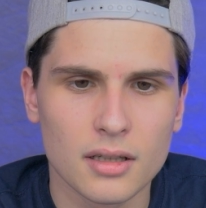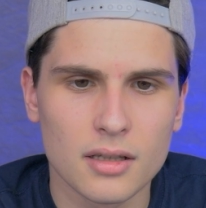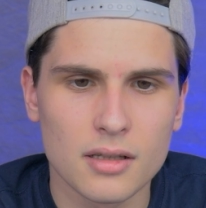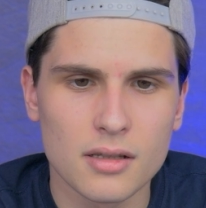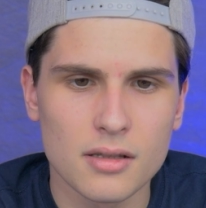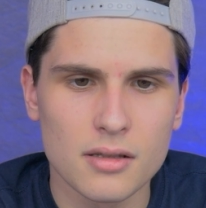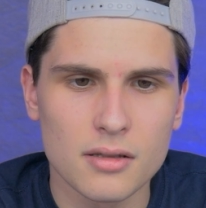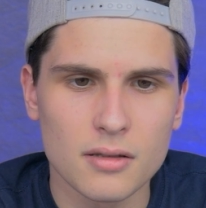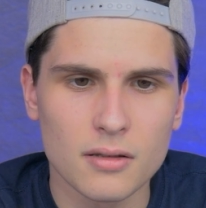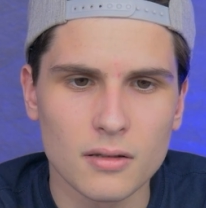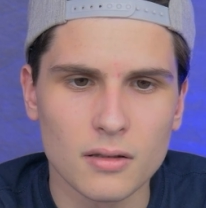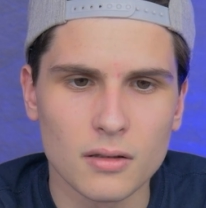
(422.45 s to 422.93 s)

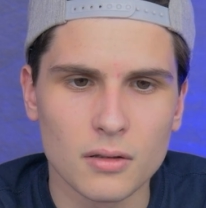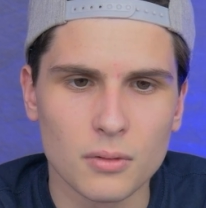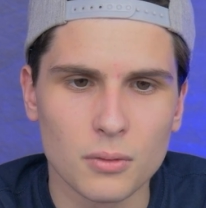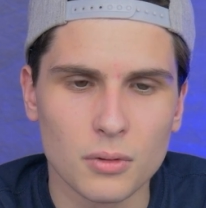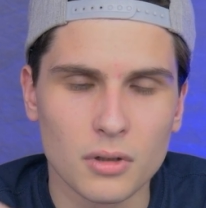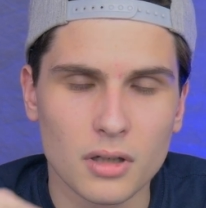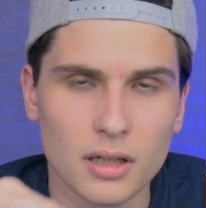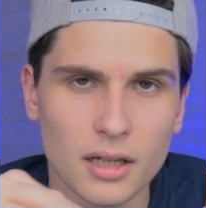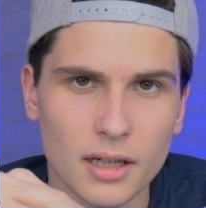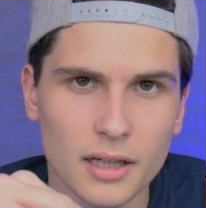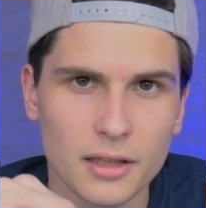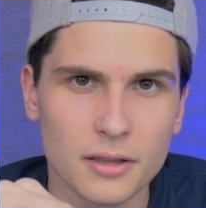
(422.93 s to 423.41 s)
So
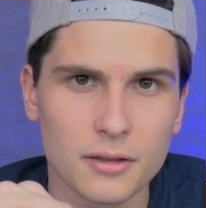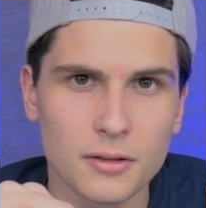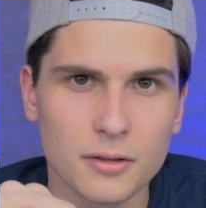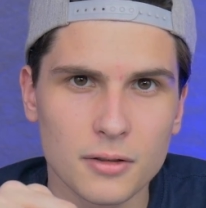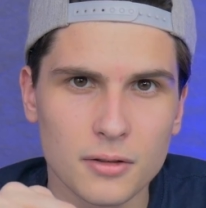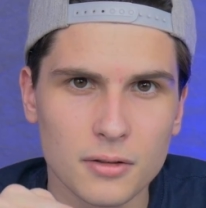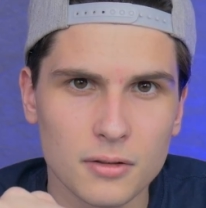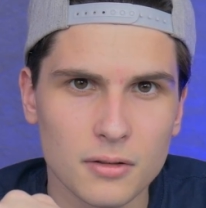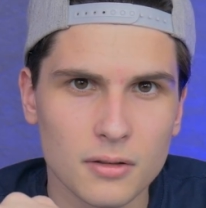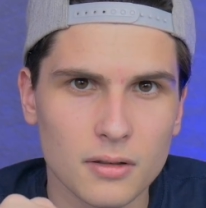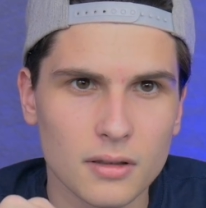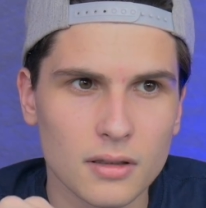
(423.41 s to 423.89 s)
what I
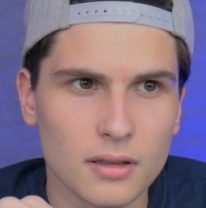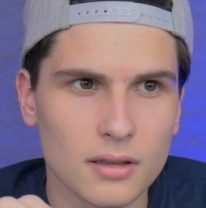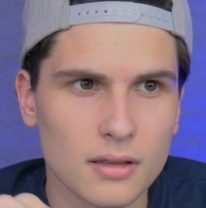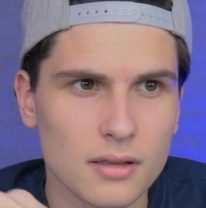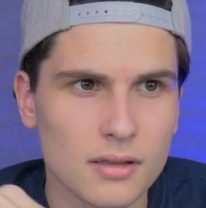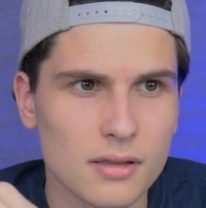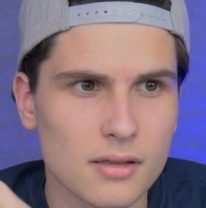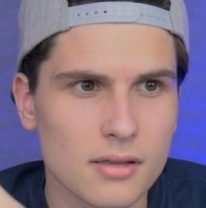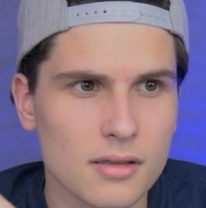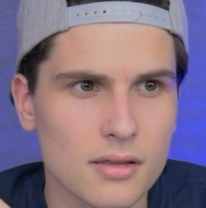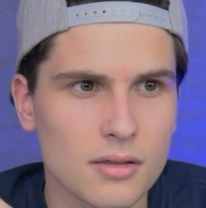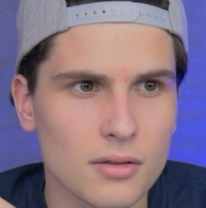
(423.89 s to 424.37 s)
do
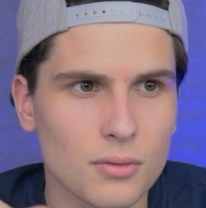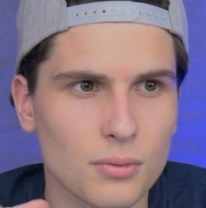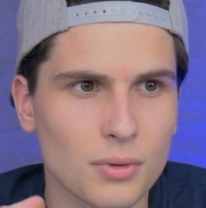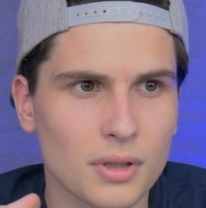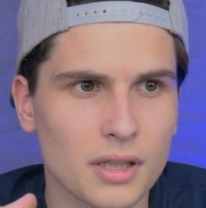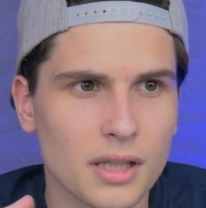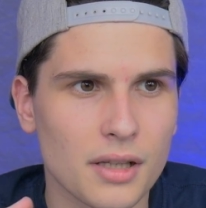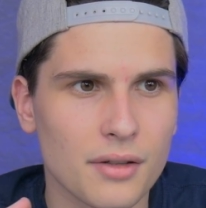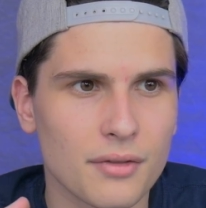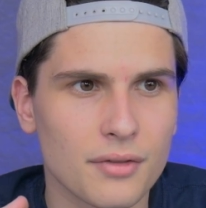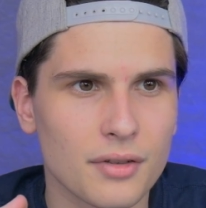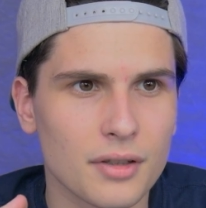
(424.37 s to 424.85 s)
is
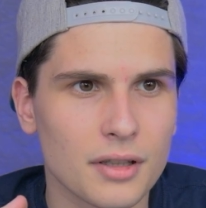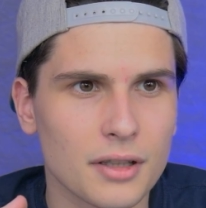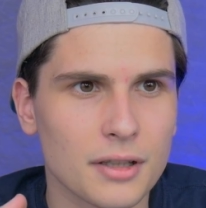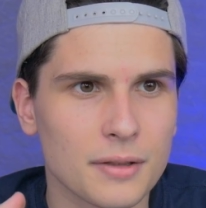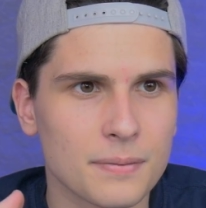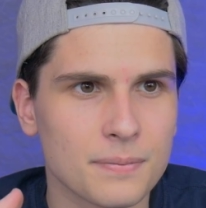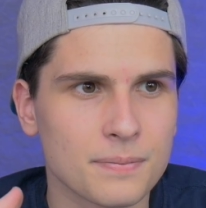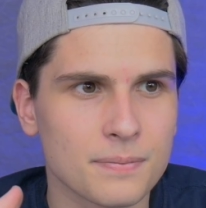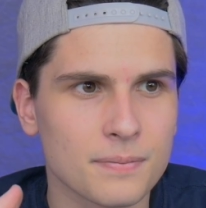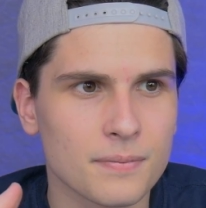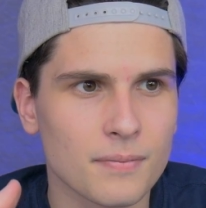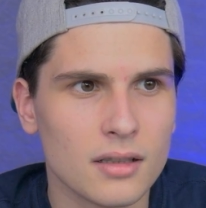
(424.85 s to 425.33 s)

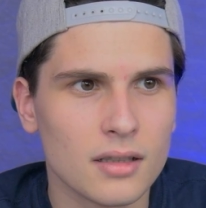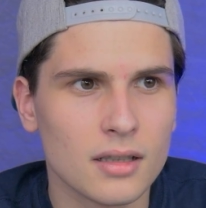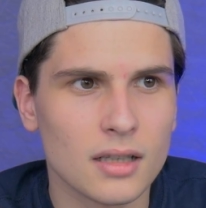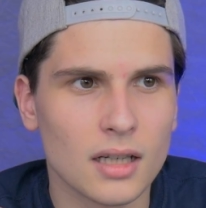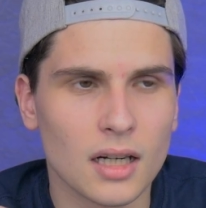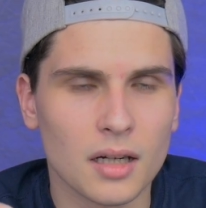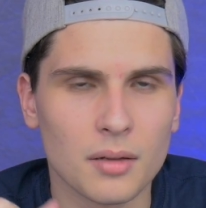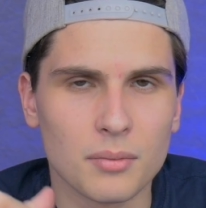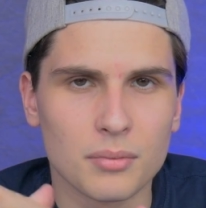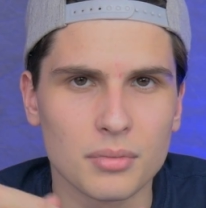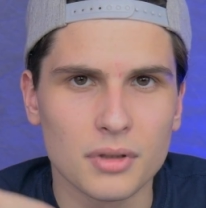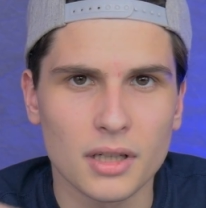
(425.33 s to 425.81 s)
whenever
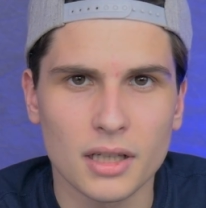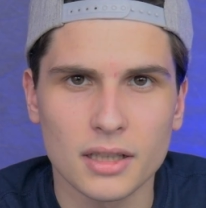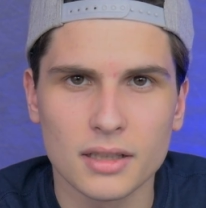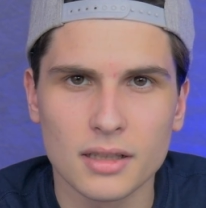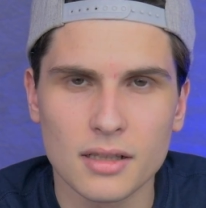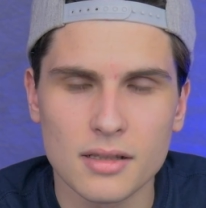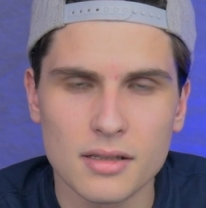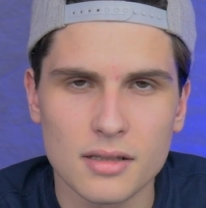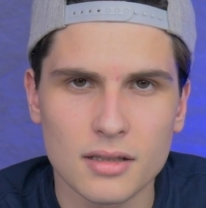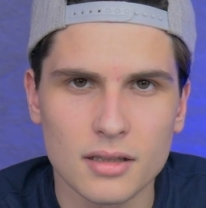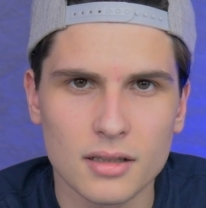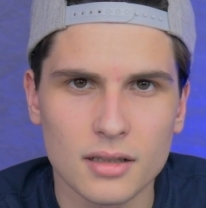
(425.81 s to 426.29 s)
I'm
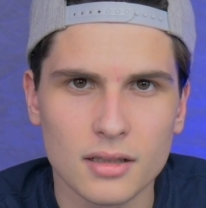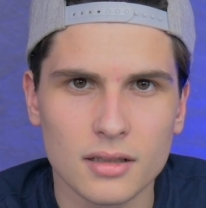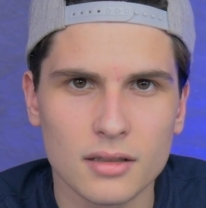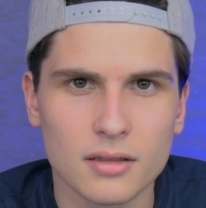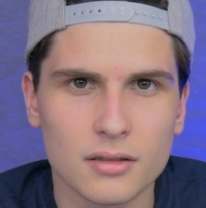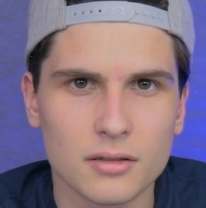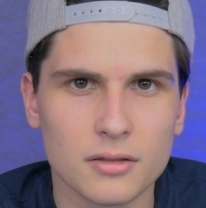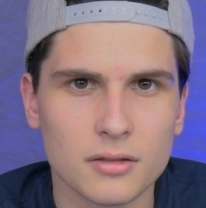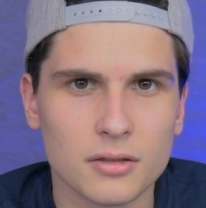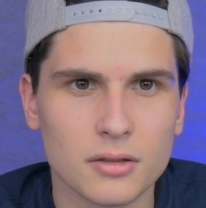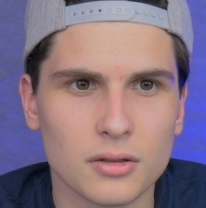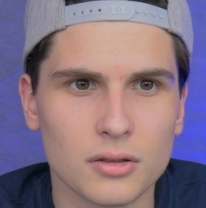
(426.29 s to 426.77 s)
practicing
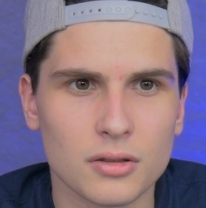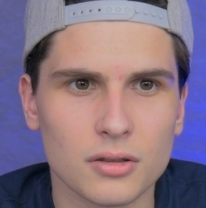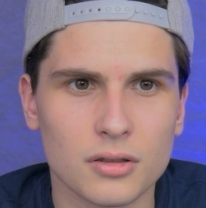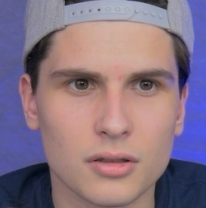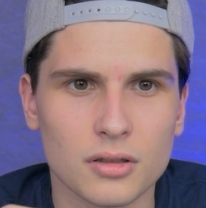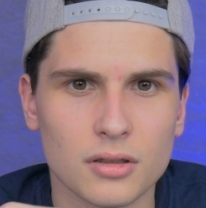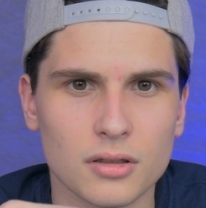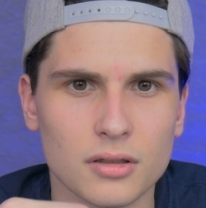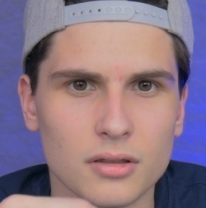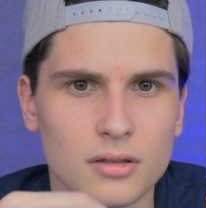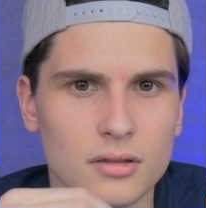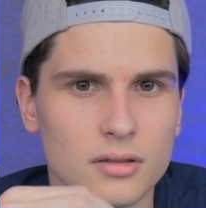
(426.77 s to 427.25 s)

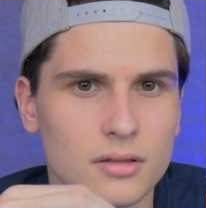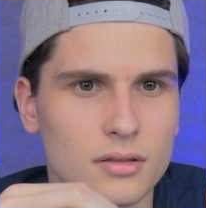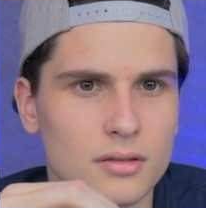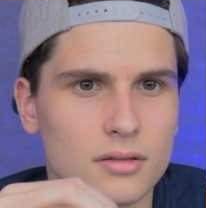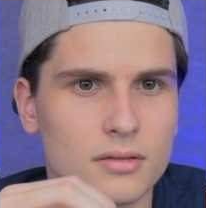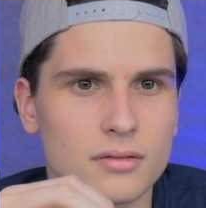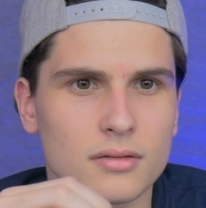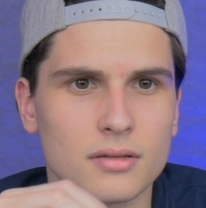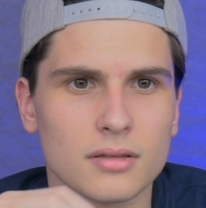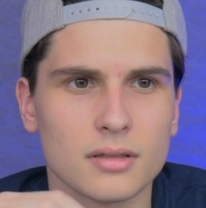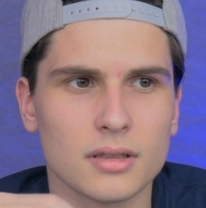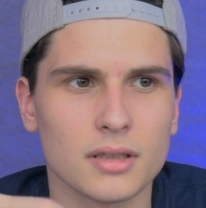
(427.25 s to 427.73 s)
or
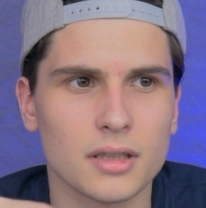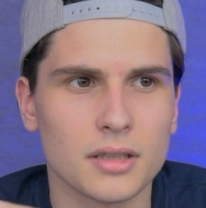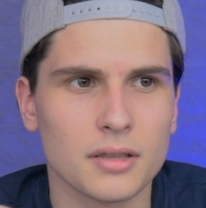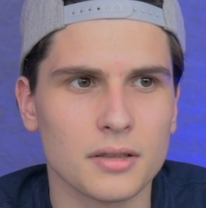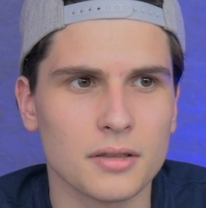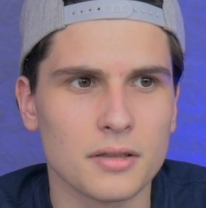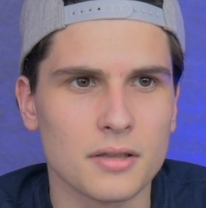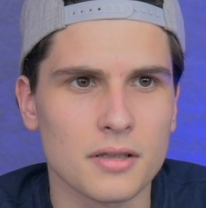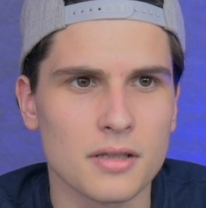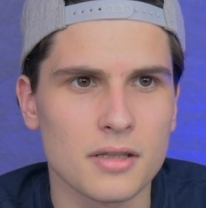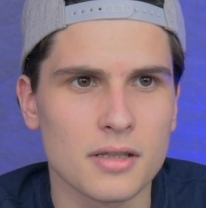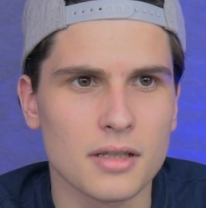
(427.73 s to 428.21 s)

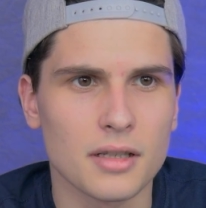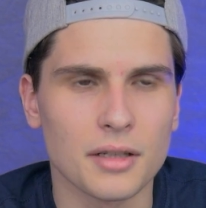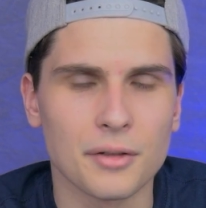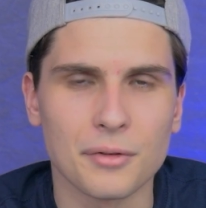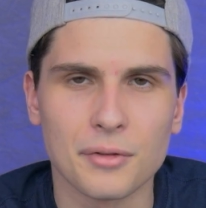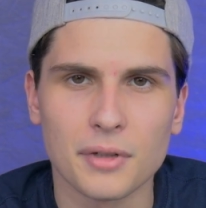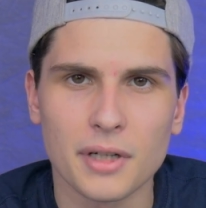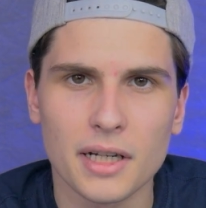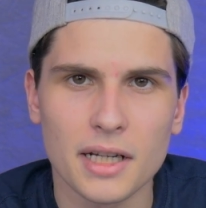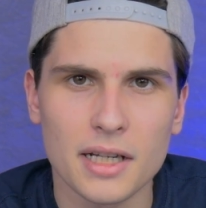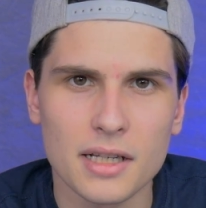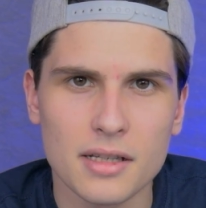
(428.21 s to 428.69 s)
there is a
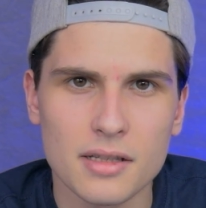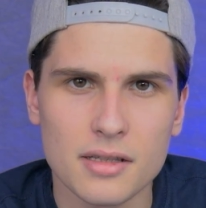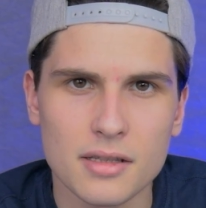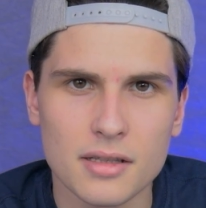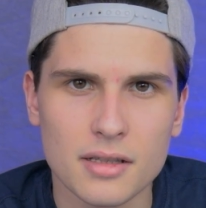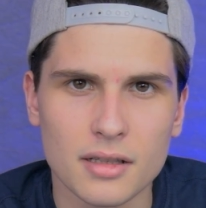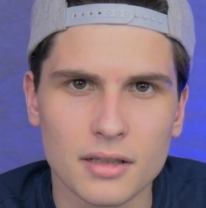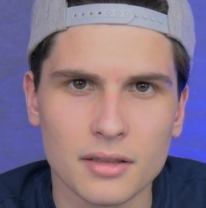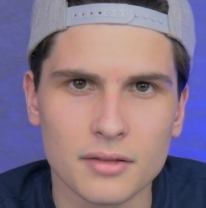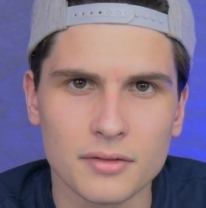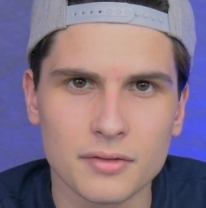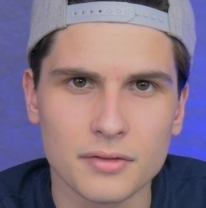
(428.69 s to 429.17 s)
race
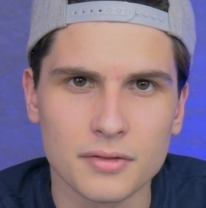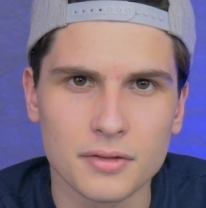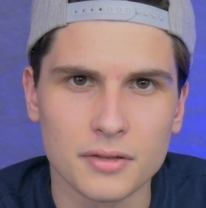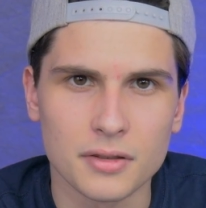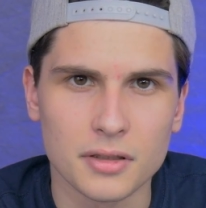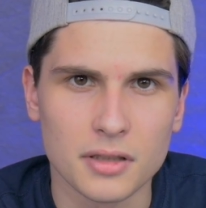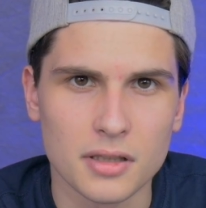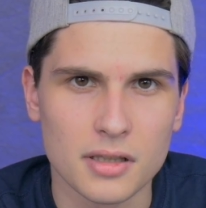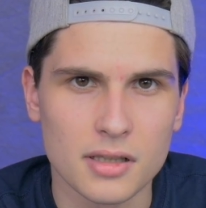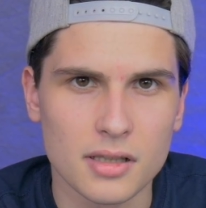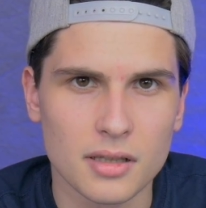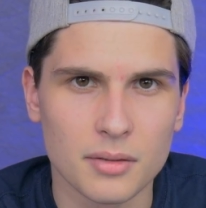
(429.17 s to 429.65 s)
and for
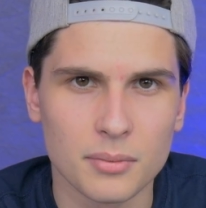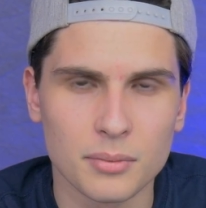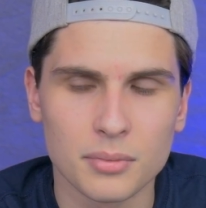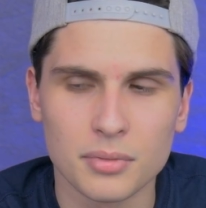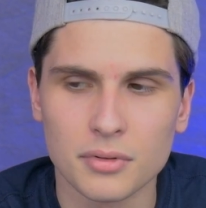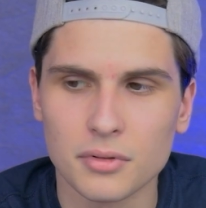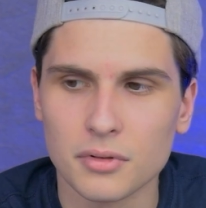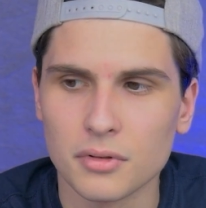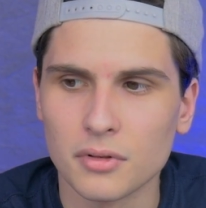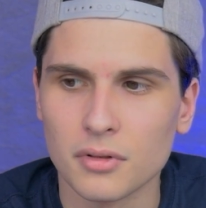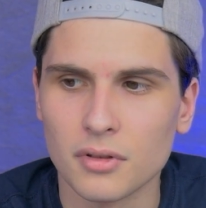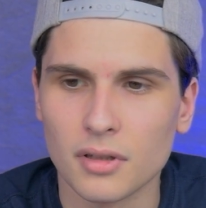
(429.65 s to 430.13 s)

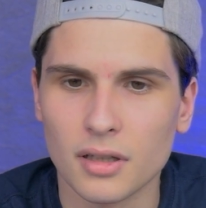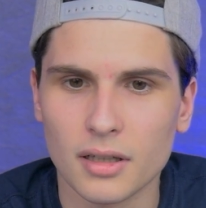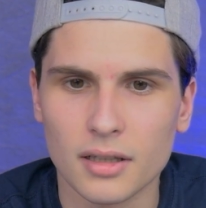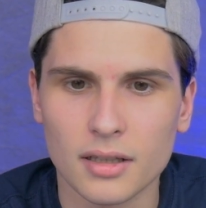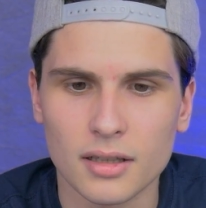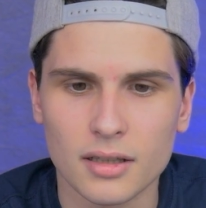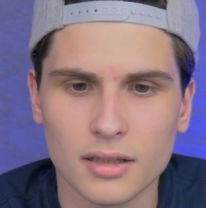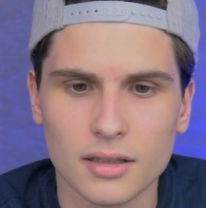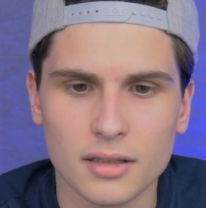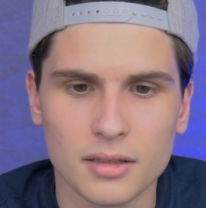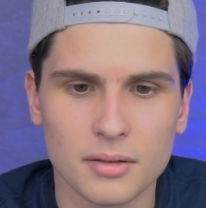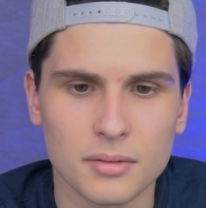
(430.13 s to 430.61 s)
example
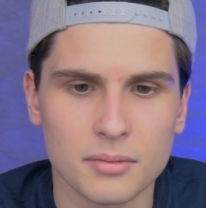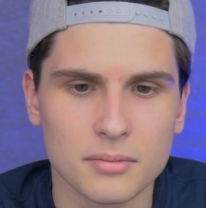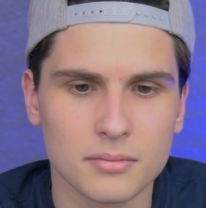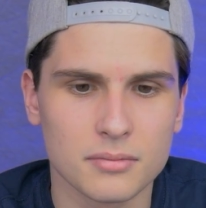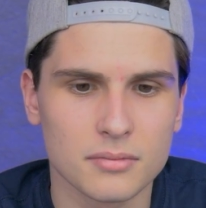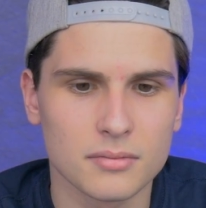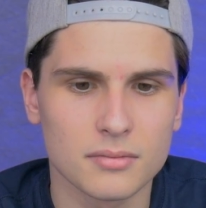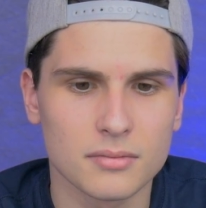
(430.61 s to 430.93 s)
I